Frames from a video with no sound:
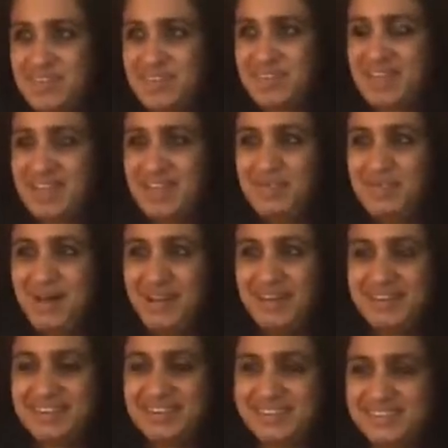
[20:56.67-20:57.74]
you think about
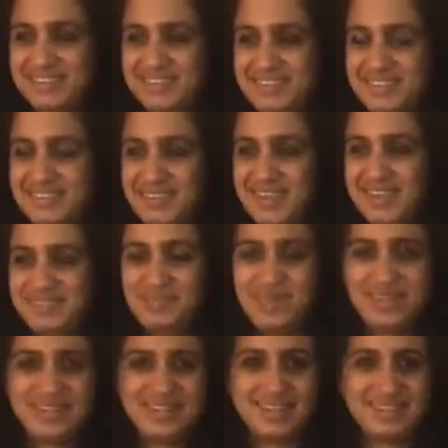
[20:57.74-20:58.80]
it, it does
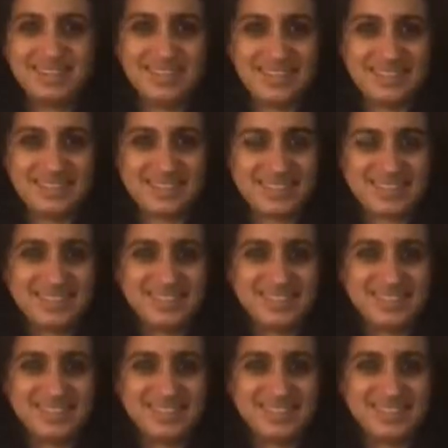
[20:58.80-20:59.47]
make a ton of sense.